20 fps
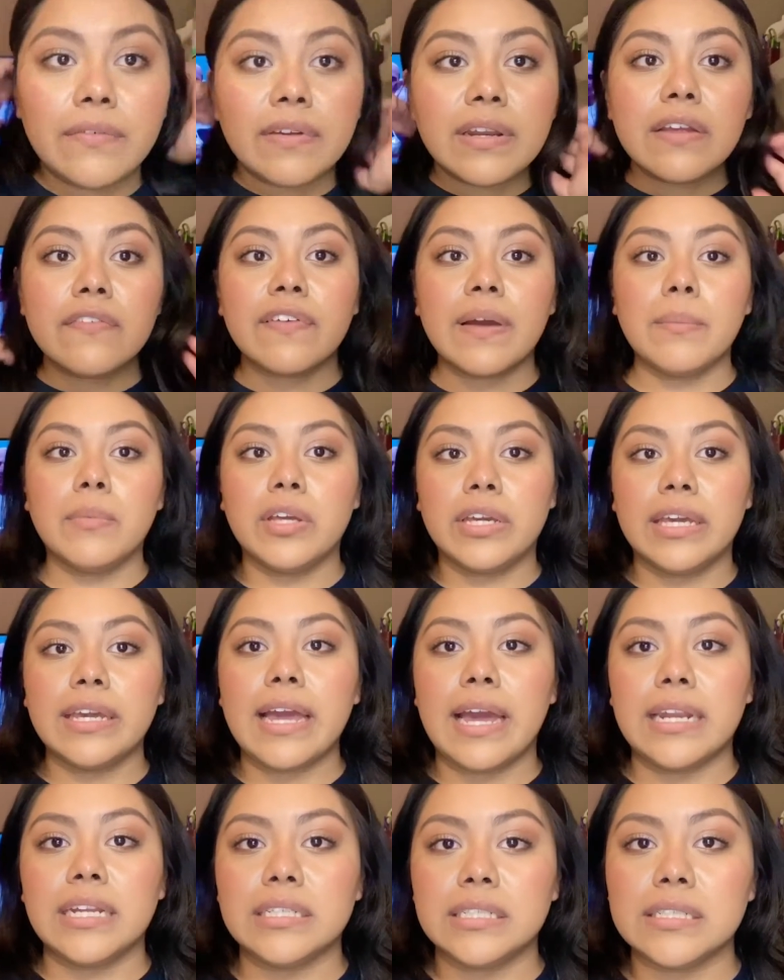if I'm looking
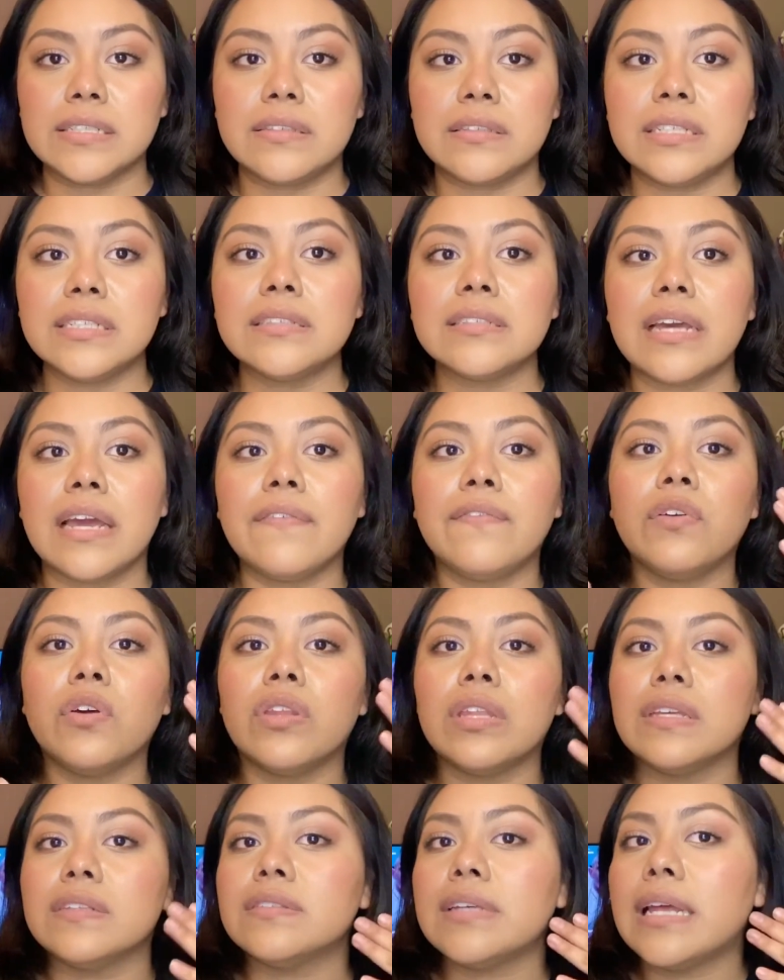at a distance, I feel
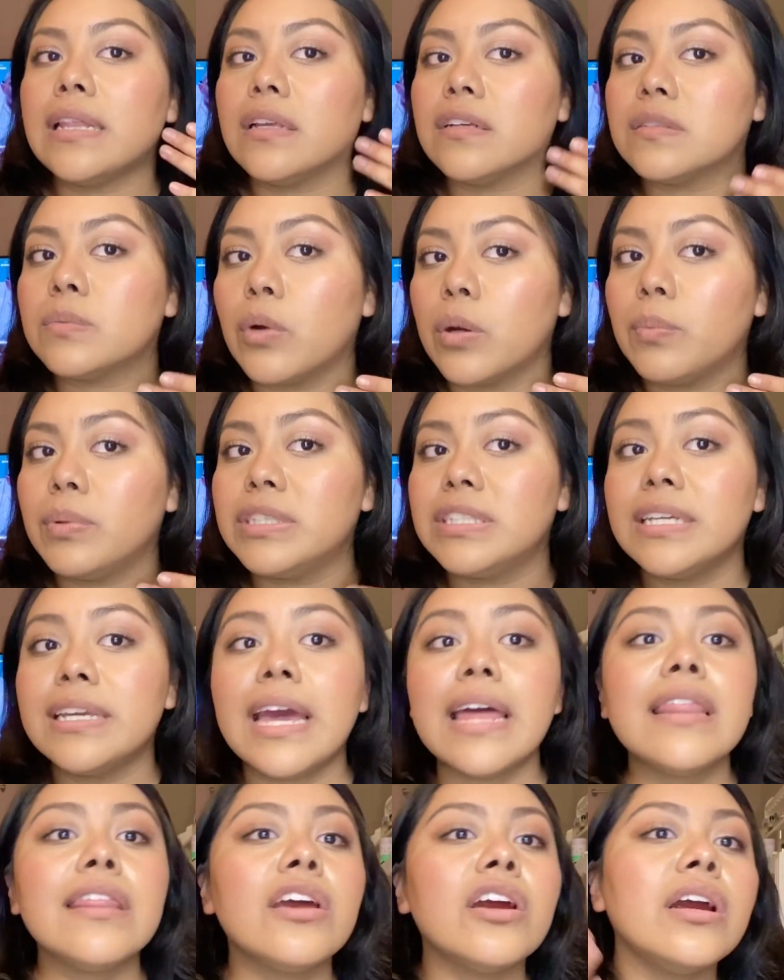this side looks more put
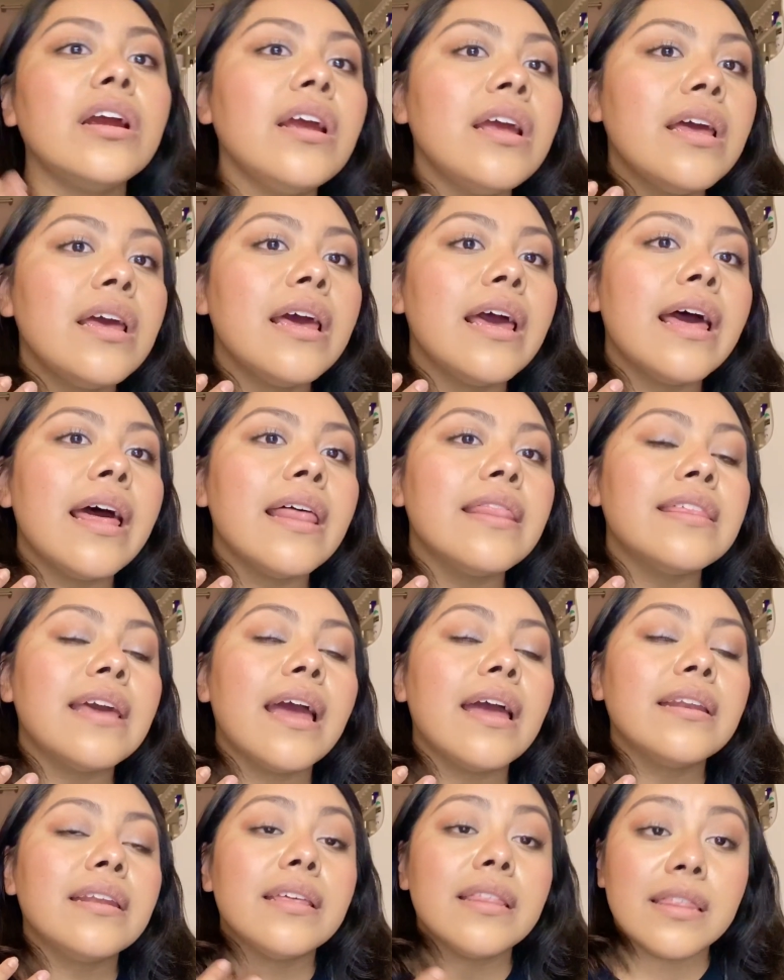together
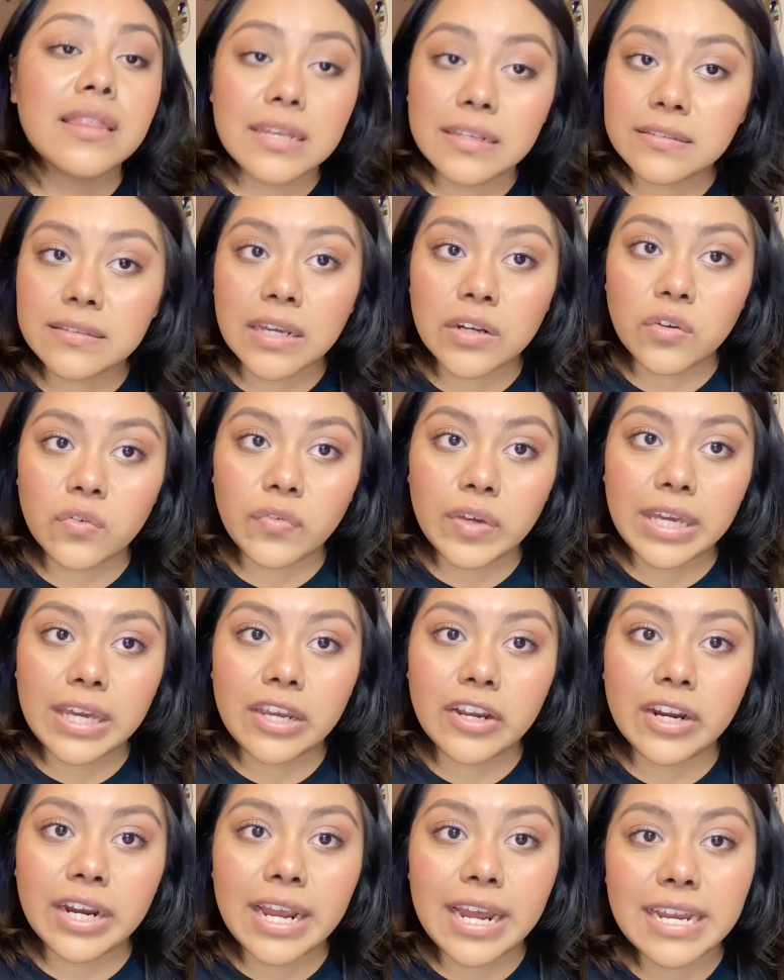than this side over
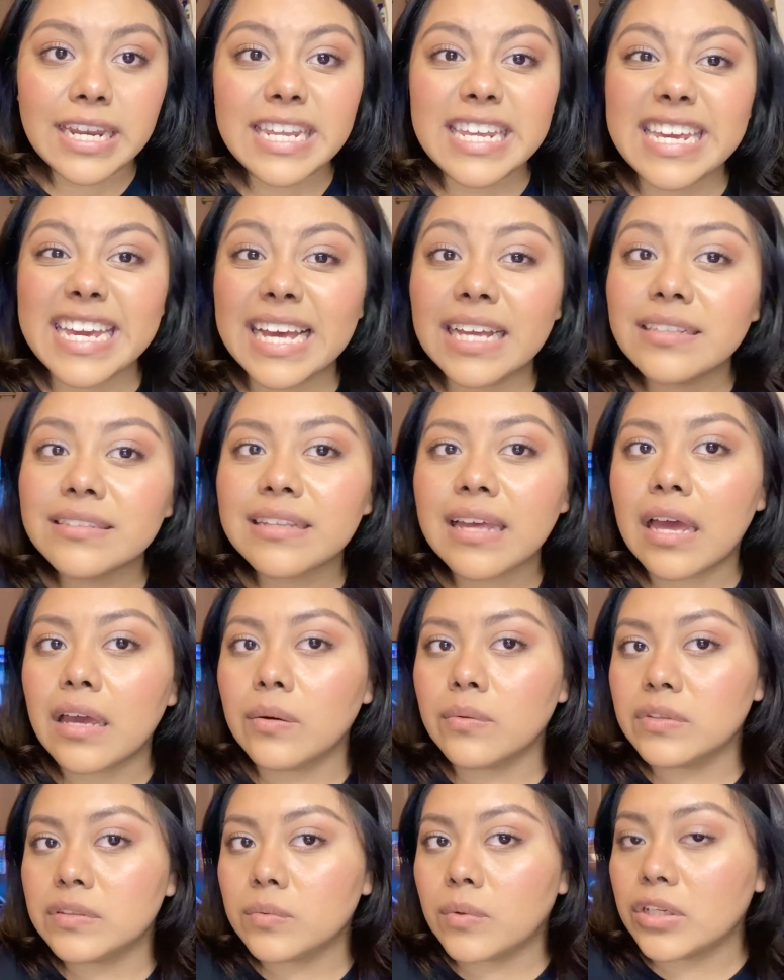here. And yes, I
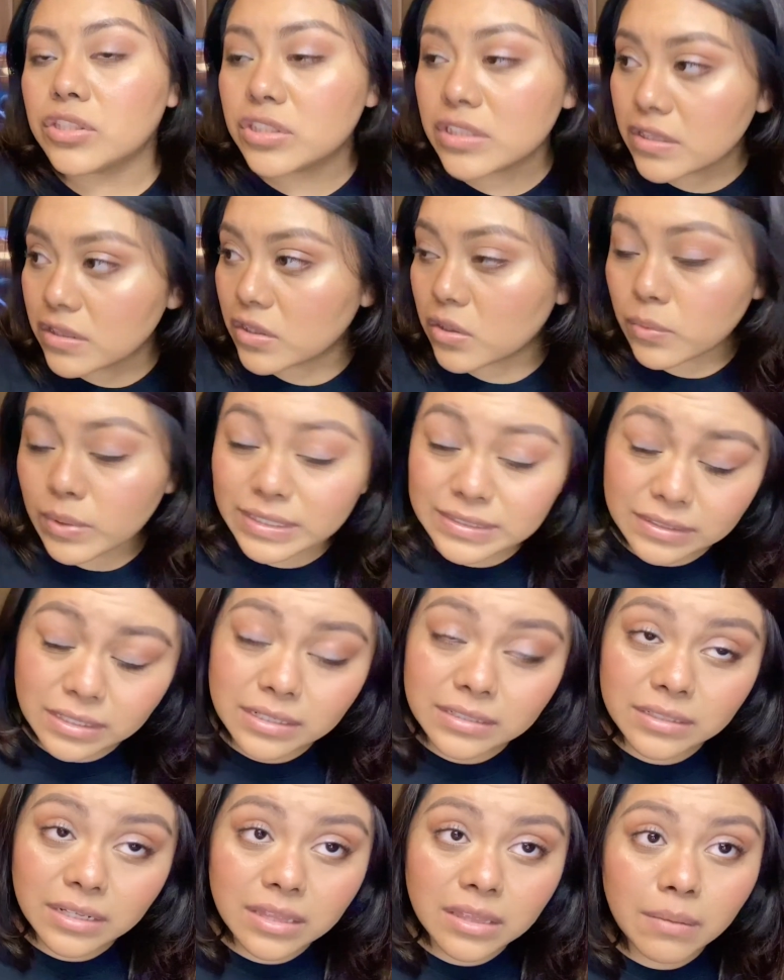was watching The
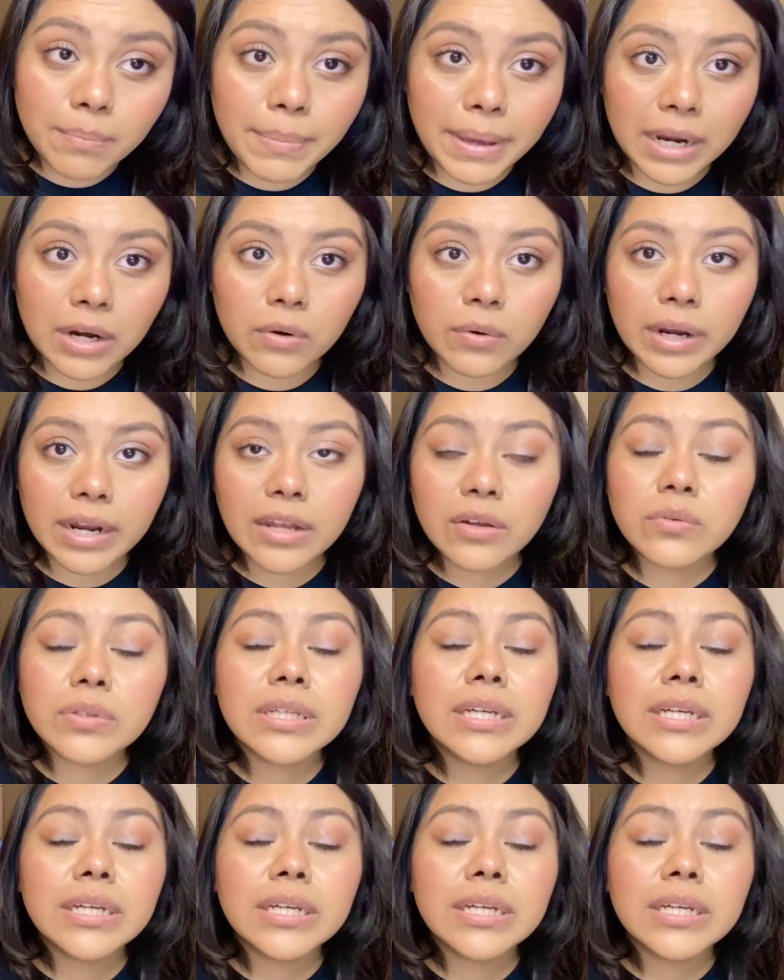Resident in the background,